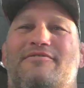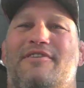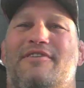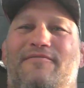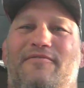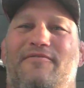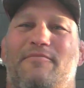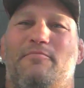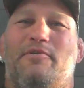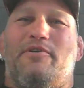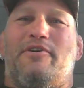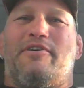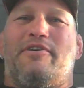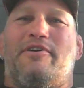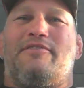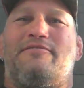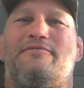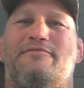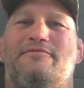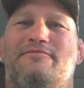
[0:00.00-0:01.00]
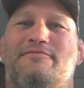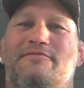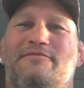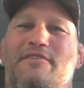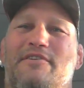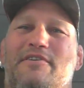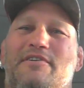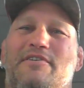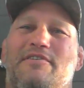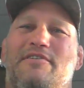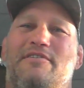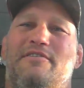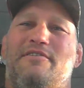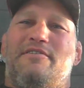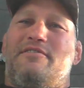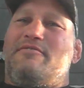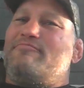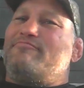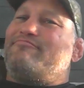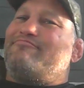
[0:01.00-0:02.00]
not for $1 million.
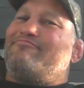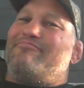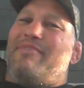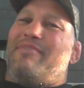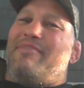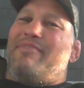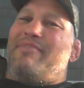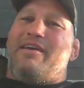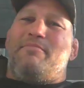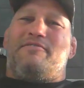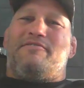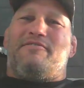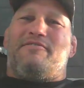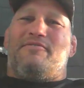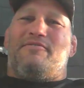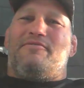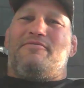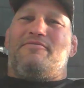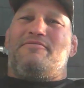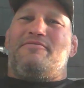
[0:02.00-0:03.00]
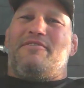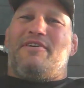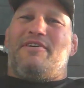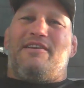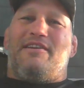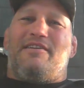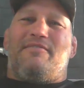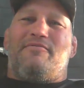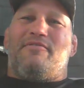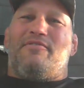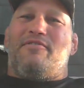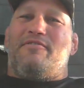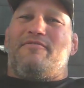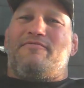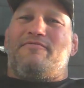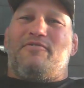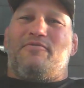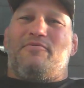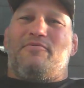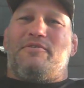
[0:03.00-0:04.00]
Maybe 2. I don't even know
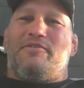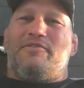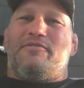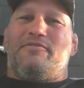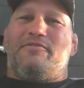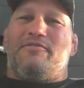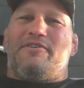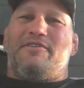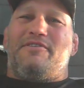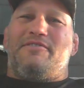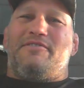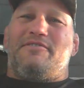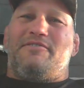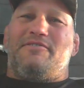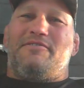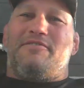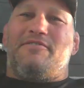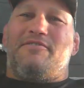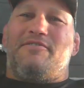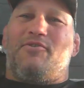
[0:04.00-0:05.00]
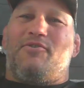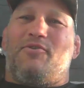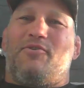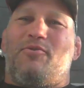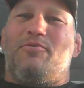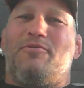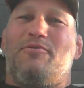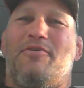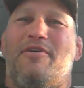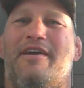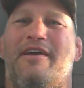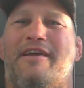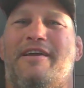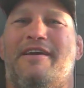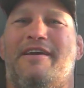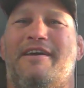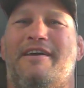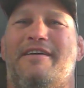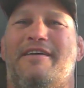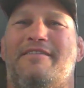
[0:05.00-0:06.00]
if 2 would do it. The older I
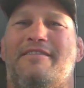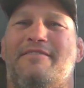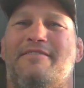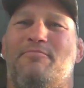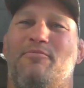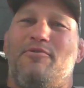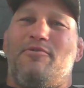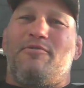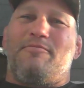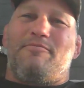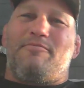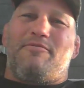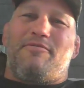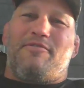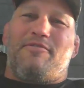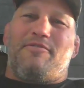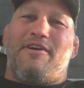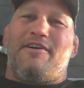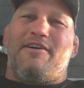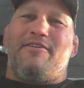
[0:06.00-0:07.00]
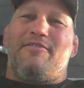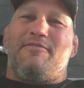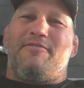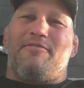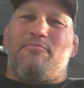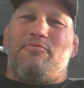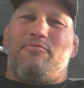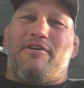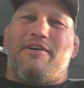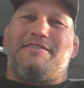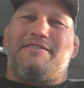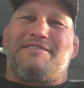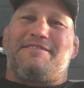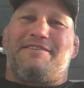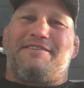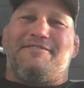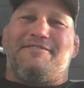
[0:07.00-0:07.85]
get, the higher the price